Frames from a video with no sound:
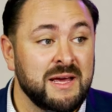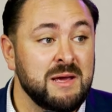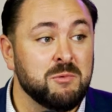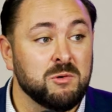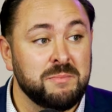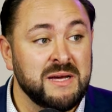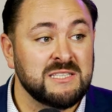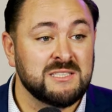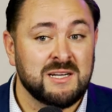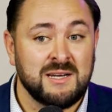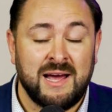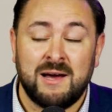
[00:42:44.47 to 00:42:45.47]
table based
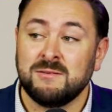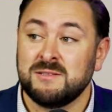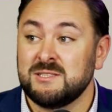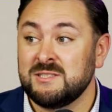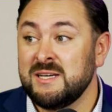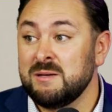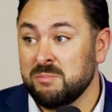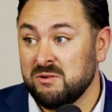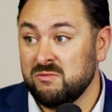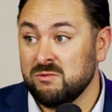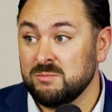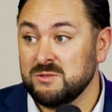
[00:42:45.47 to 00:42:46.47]
on how this team
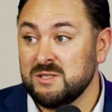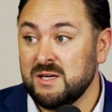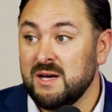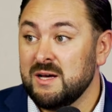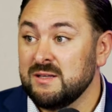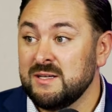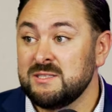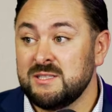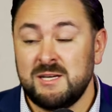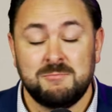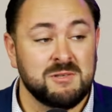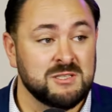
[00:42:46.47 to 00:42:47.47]
performs. Yep. This
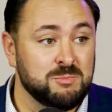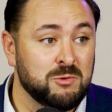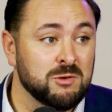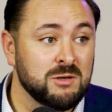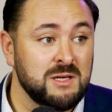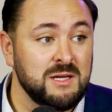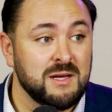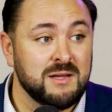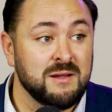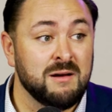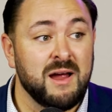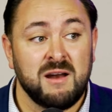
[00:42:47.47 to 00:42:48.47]
team does poorly, they're,
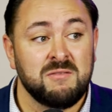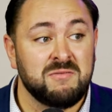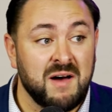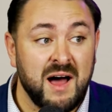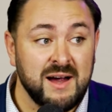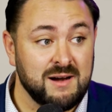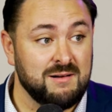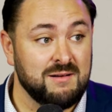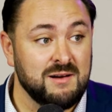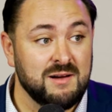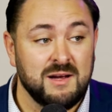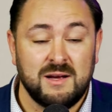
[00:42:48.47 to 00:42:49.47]
they're getting out. fired.
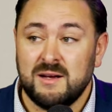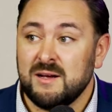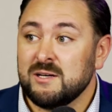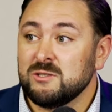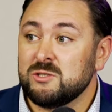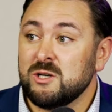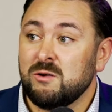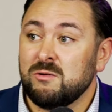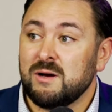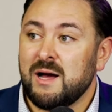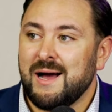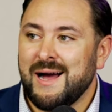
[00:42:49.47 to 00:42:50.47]
Yeah.
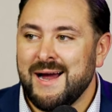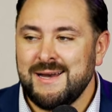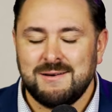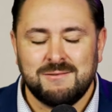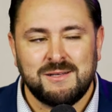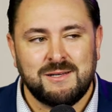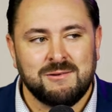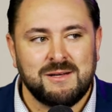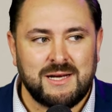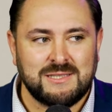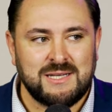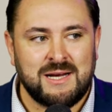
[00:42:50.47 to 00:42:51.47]
So I didn't really
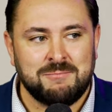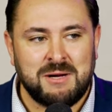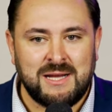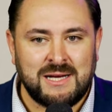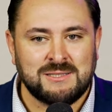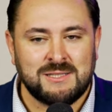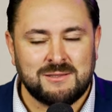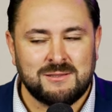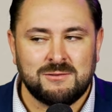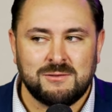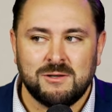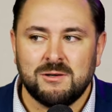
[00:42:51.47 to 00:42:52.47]
realize that. My dad's like,
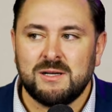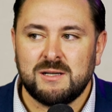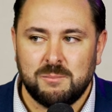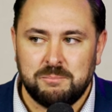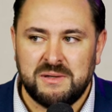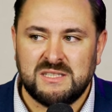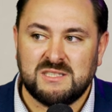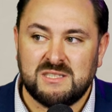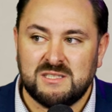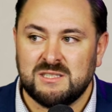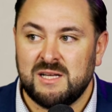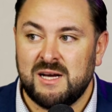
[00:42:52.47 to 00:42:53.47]
dude, you're in a
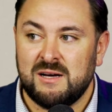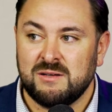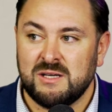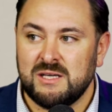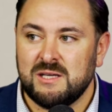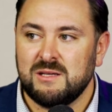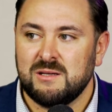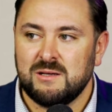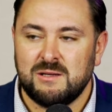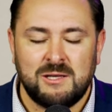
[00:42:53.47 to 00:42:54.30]
business now. Like, yep.